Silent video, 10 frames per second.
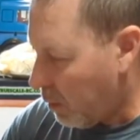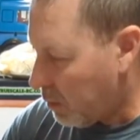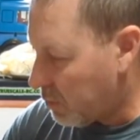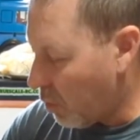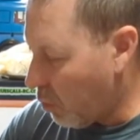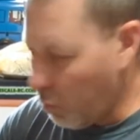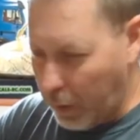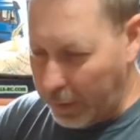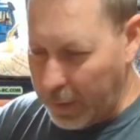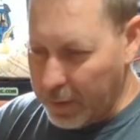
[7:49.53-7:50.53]
So when
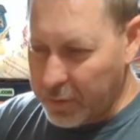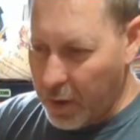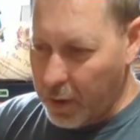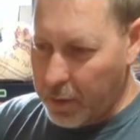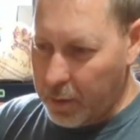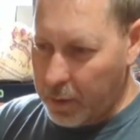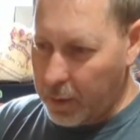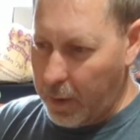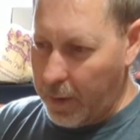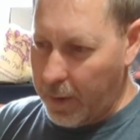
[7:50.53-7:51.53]
I get it done
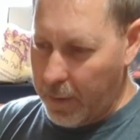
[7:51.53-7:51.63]
and